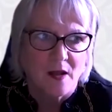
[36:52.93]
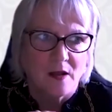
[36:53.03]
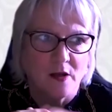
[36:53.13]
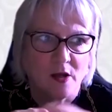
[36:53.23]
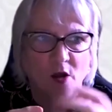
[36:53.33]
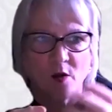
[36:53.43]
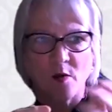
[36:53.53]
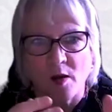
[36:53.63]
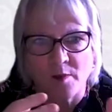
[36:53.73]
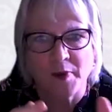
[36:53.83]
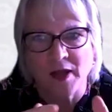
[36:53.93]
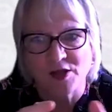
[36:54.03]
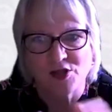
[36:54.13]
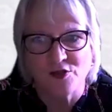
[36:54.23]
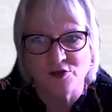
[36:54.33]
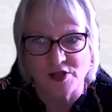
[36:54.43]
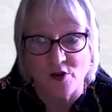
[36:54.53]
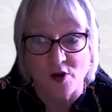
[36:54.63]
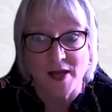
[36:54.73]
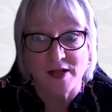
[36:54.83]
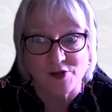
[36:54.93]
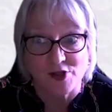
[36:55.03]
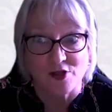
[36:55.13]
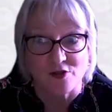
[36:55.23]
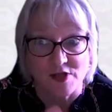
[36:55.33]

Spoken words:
you know, being a student or a medical student